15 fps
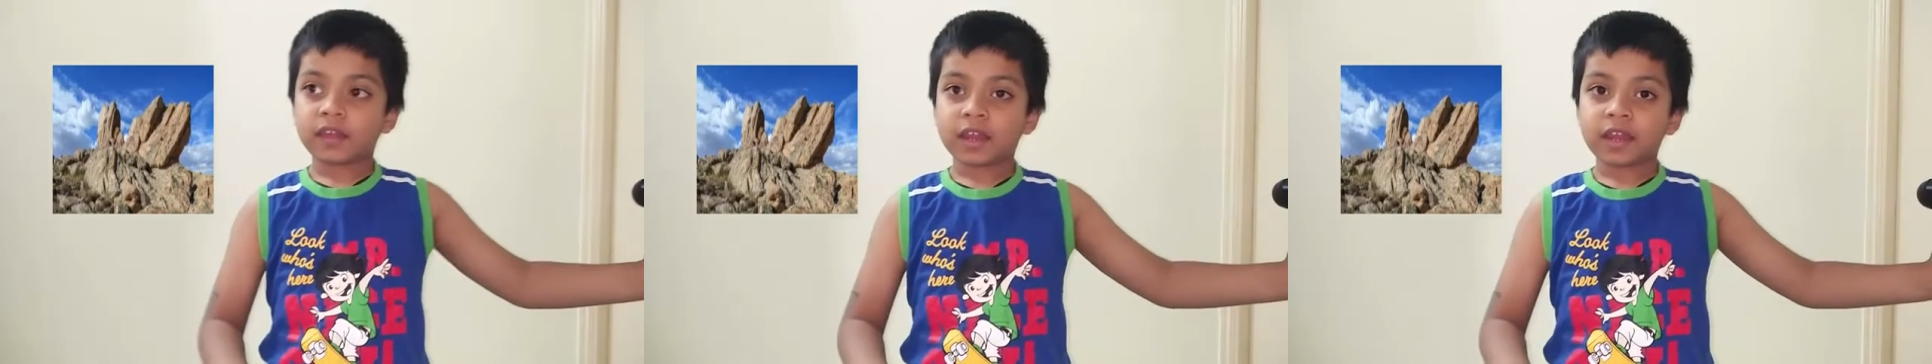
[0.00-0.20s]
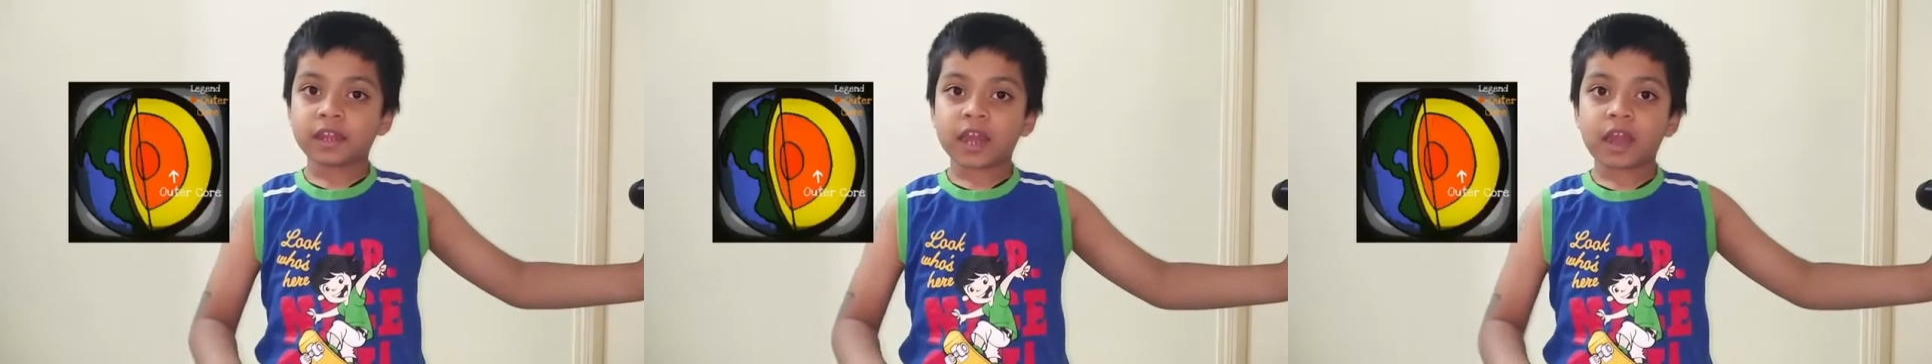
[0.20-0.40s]

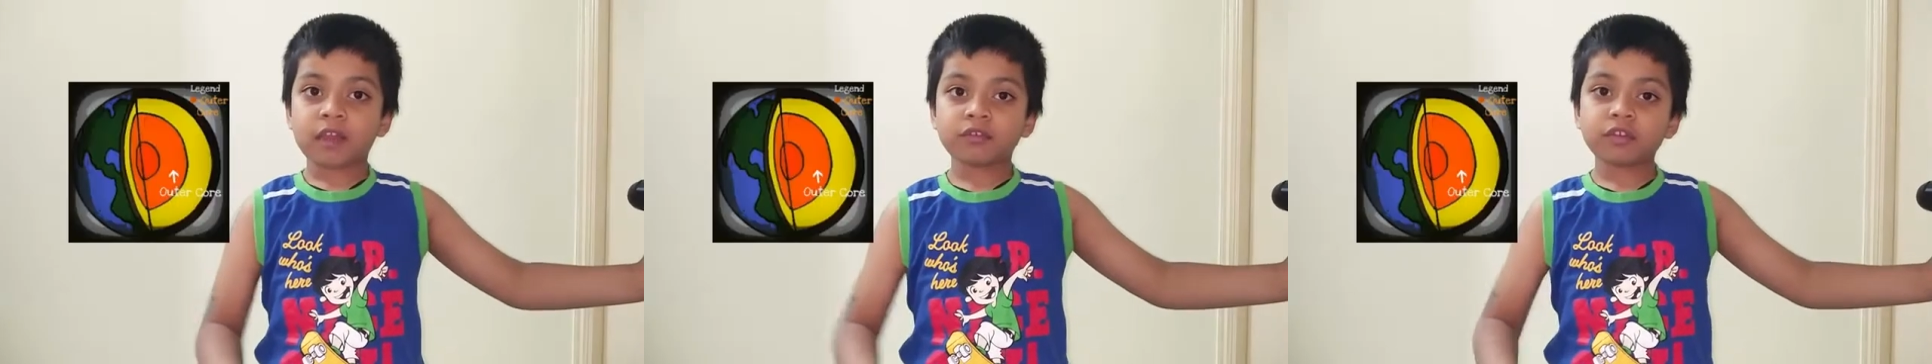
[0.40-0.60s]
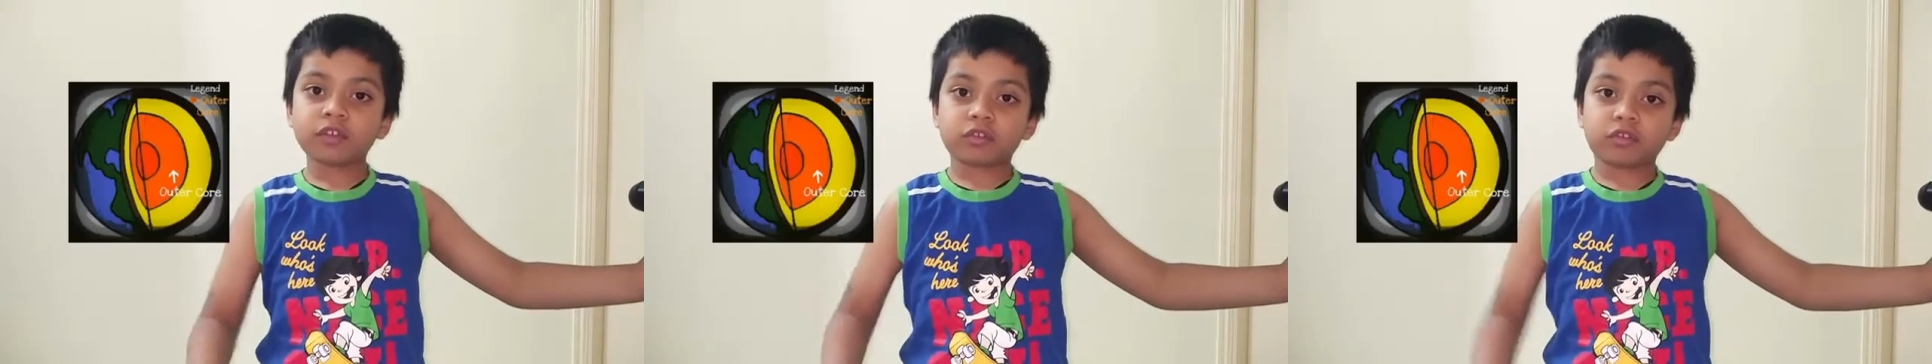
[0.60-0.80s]
And
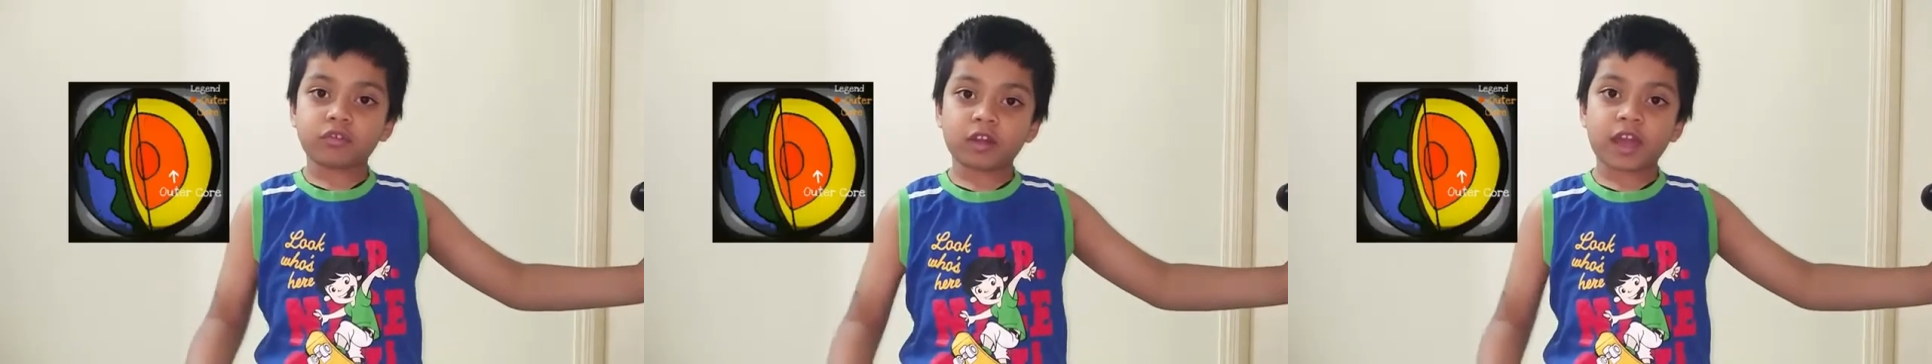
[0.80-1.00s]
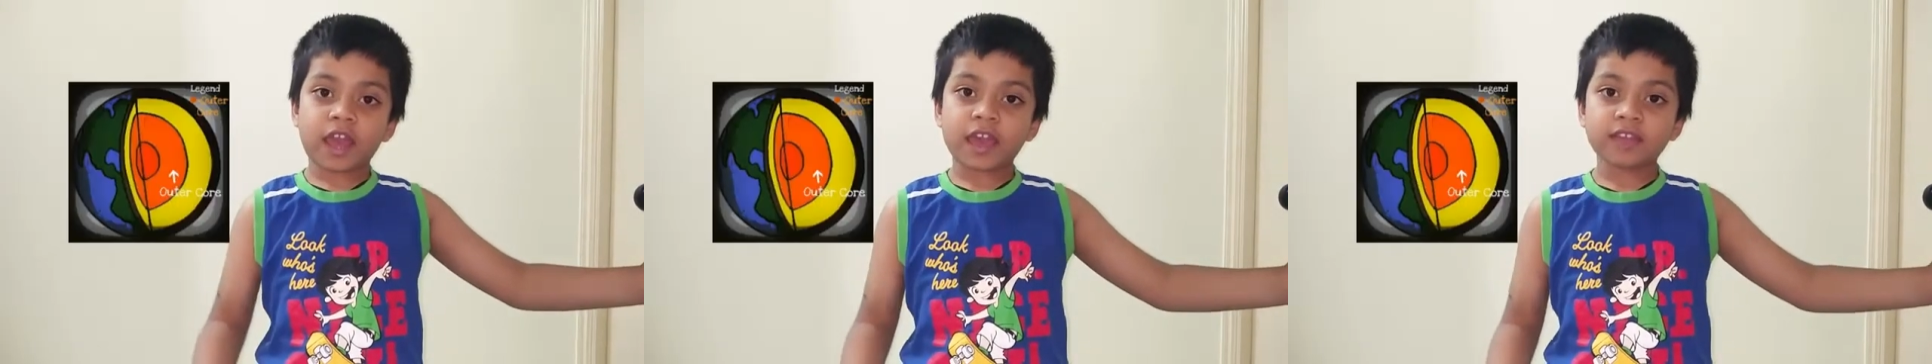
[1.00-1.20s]
outer
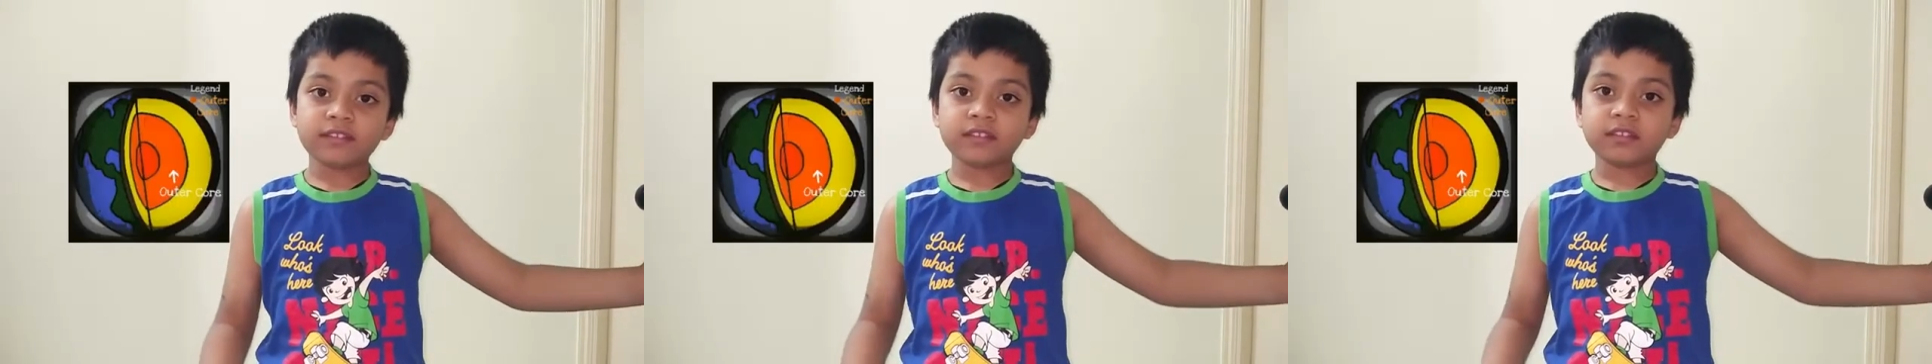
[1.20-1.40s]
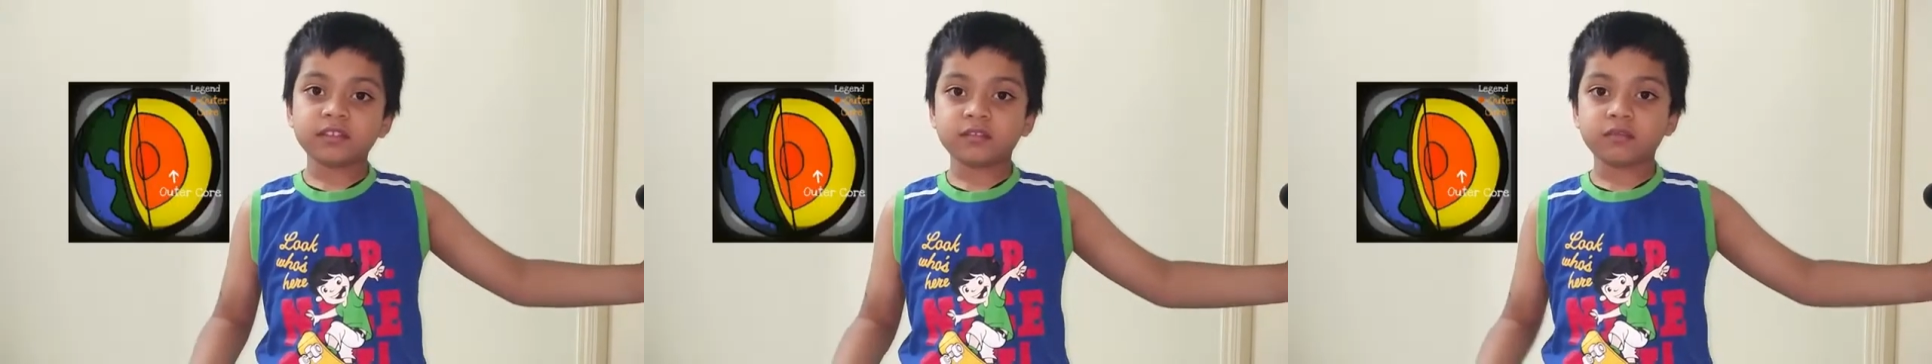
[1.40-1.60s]
core
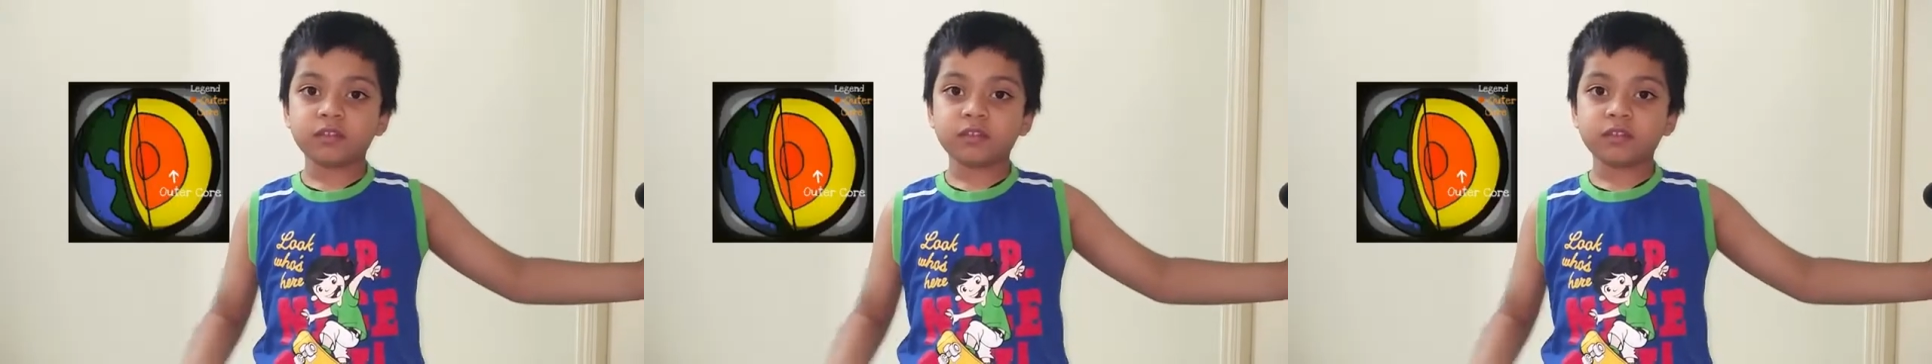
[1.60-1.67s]
has